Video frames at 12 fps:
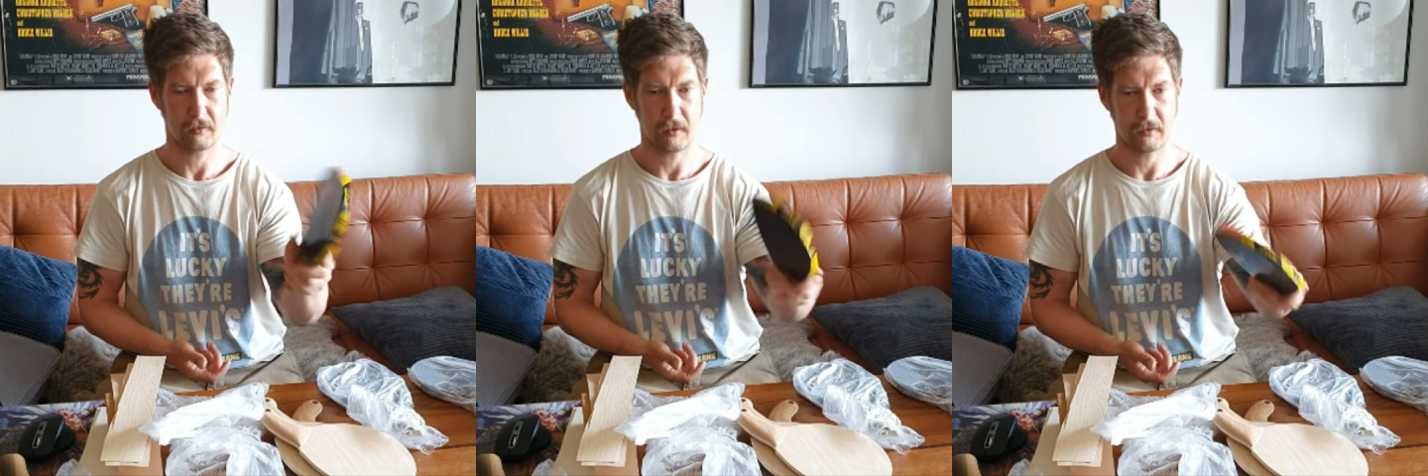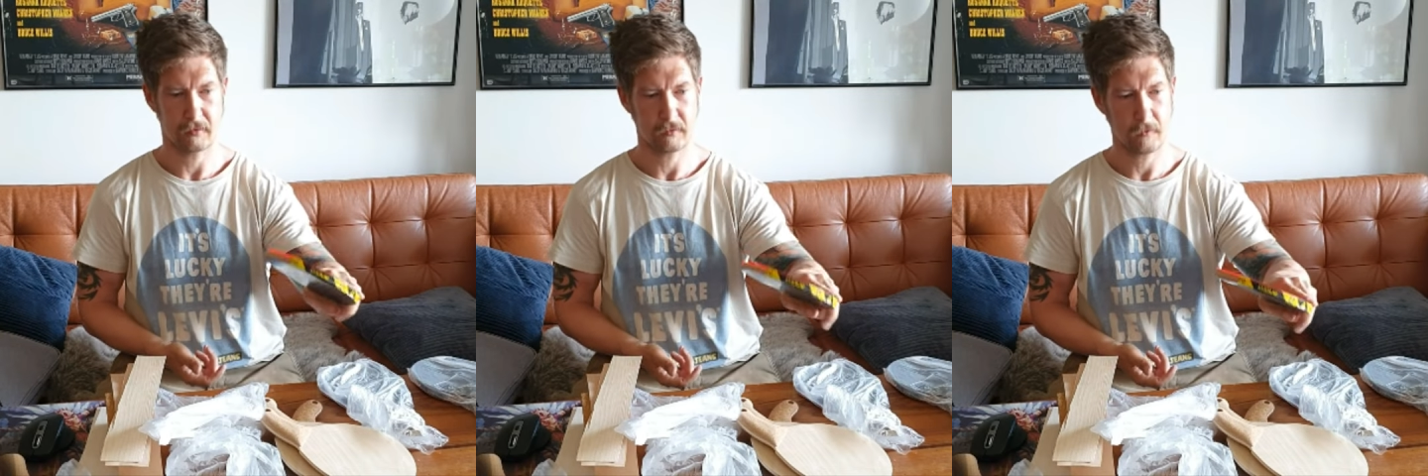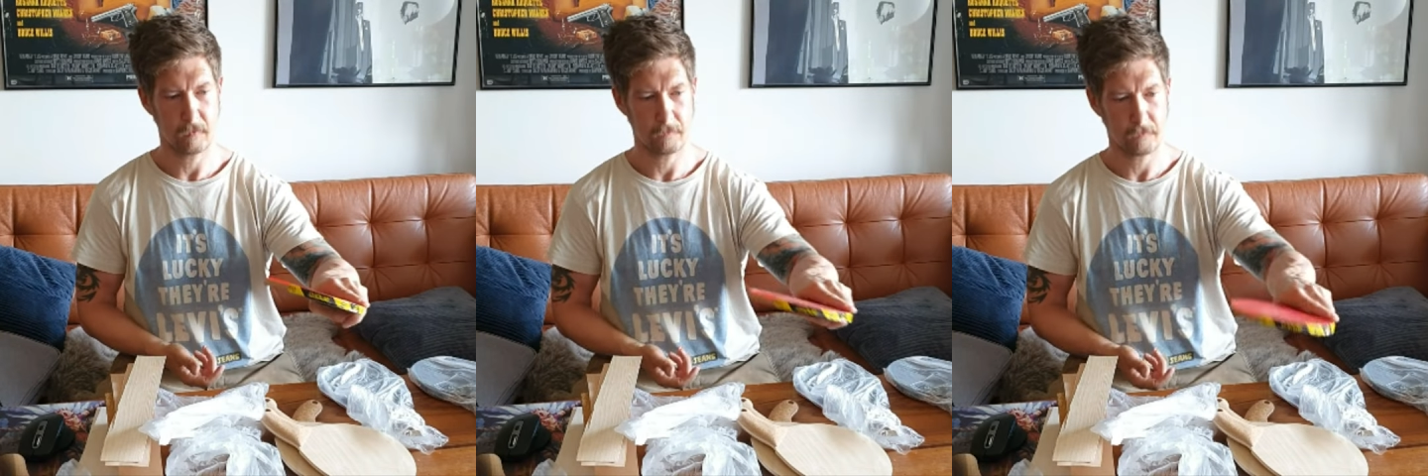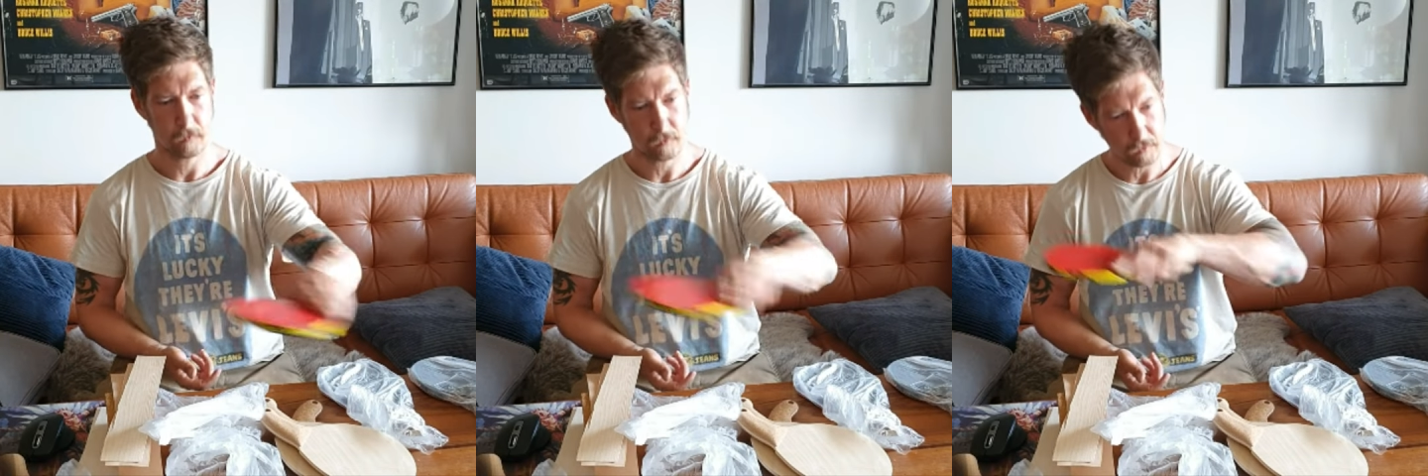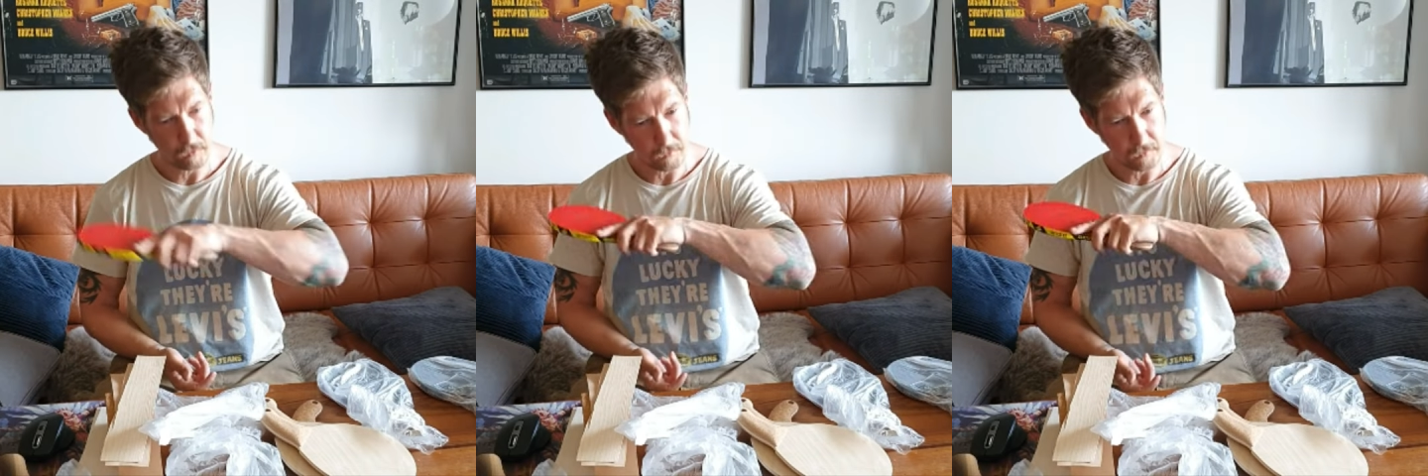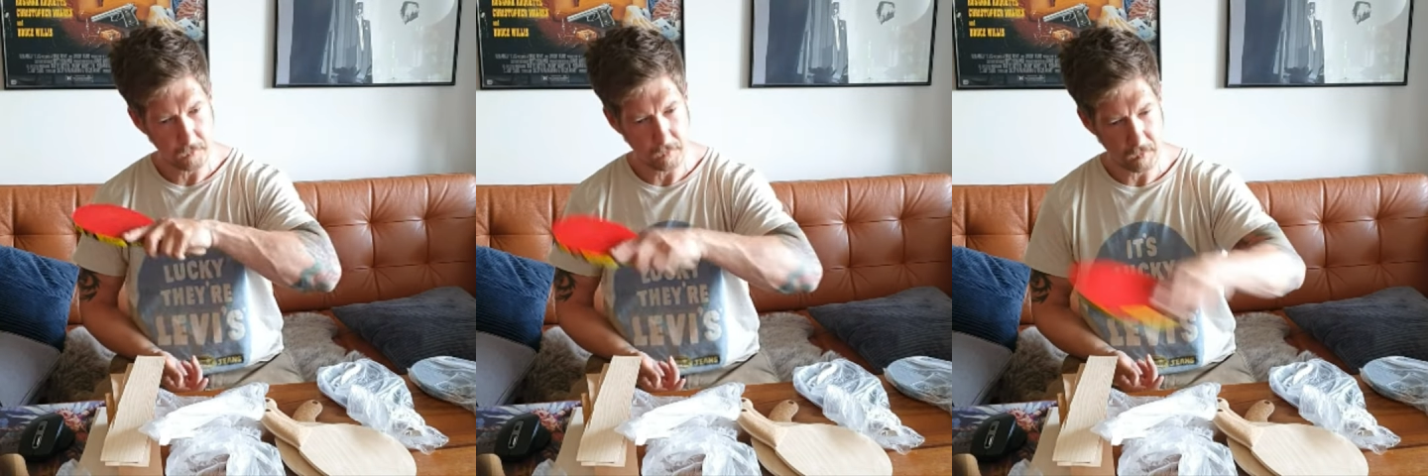It's good for
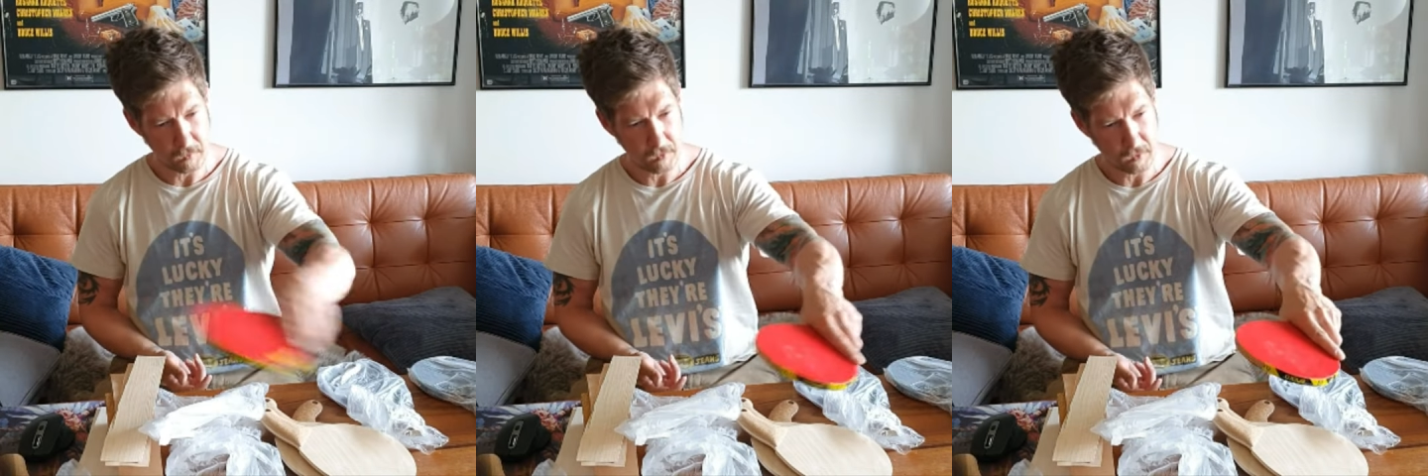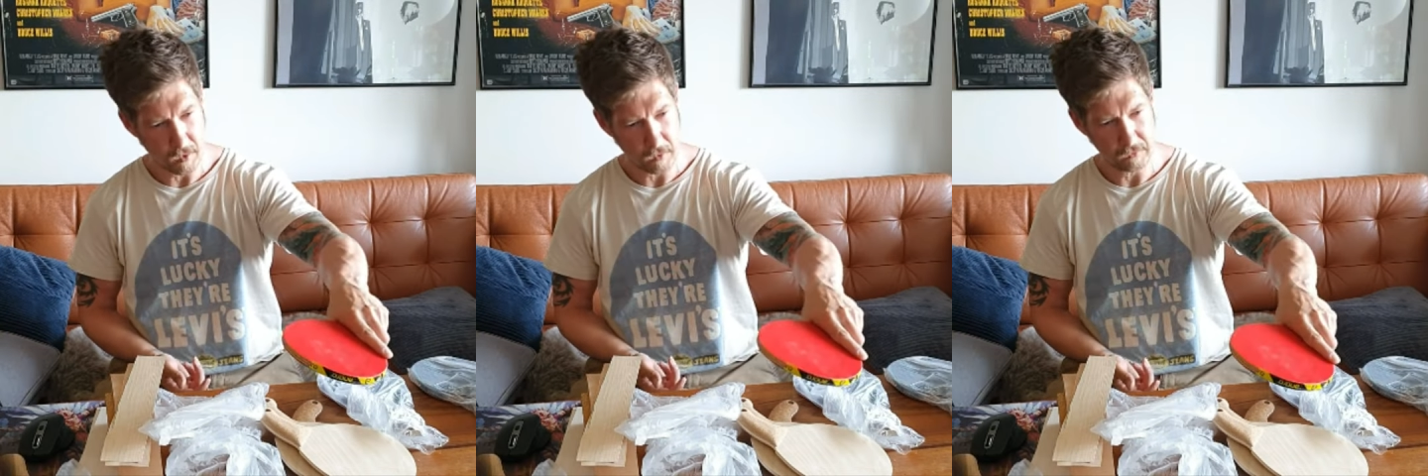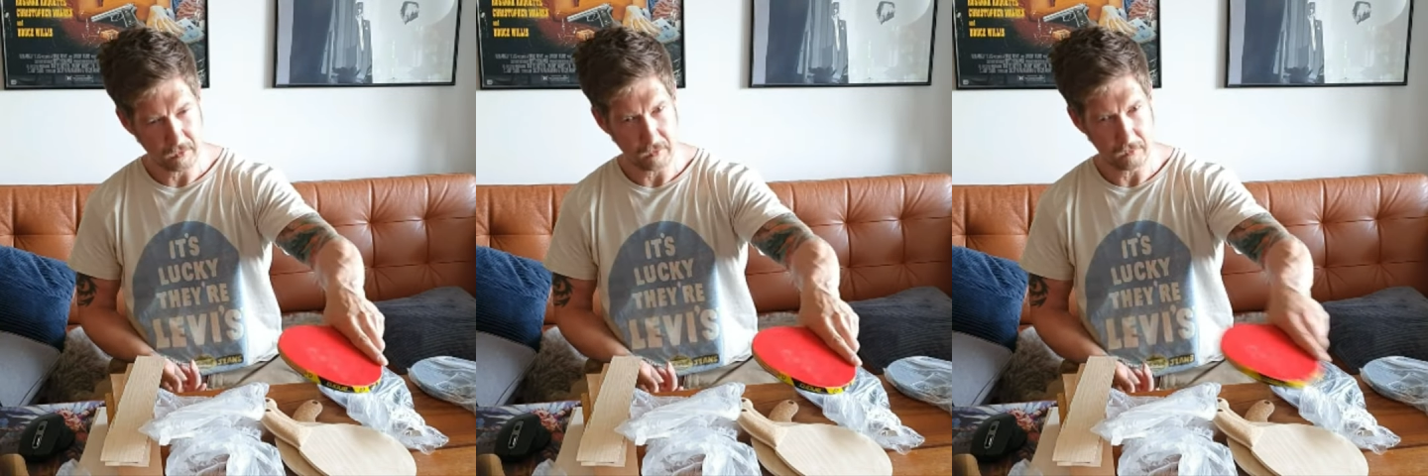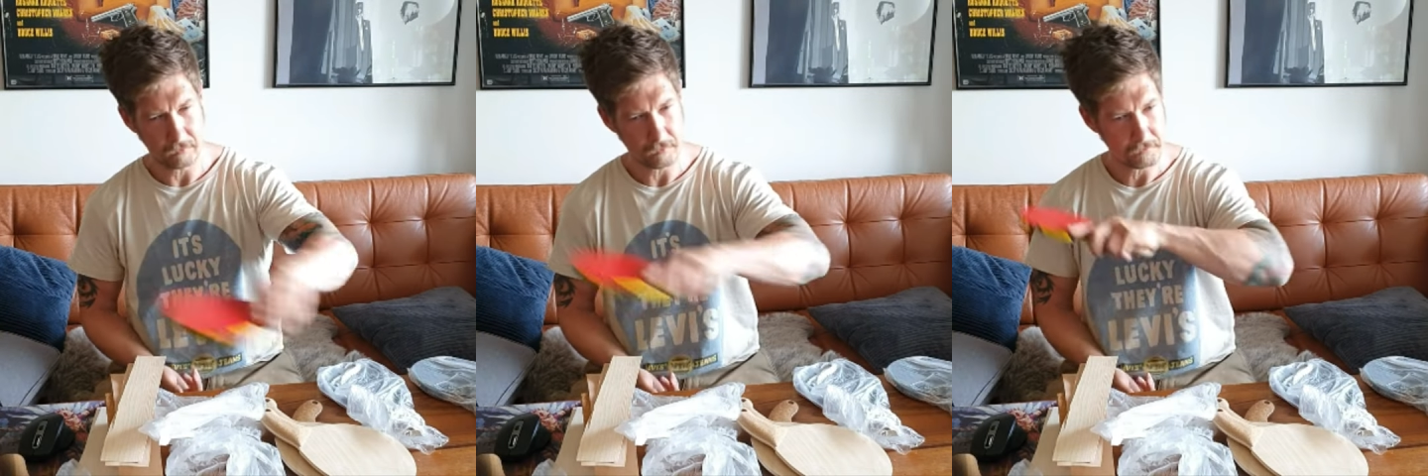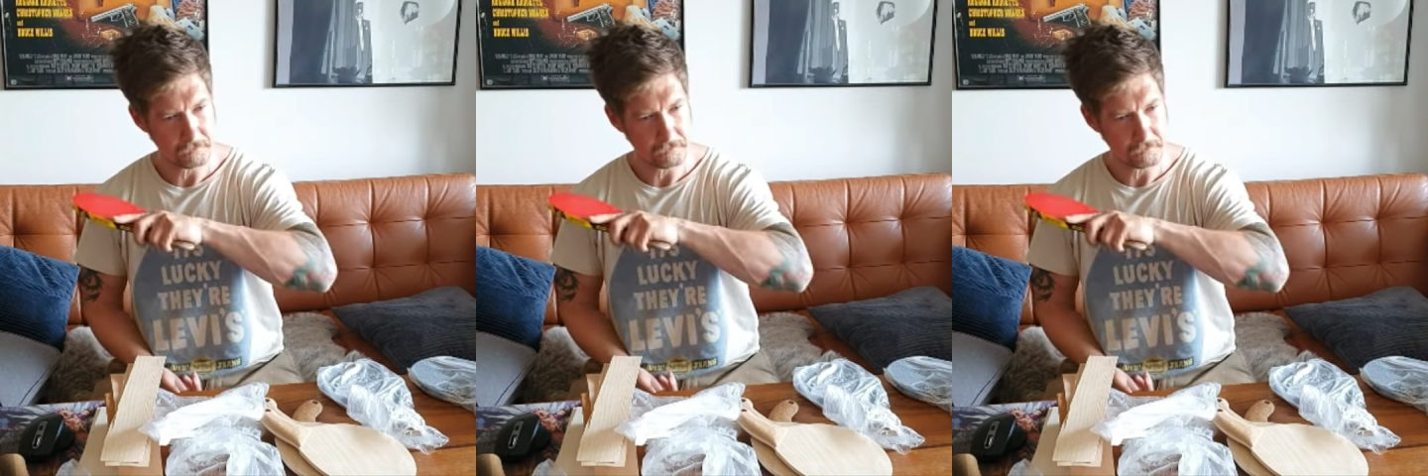cutting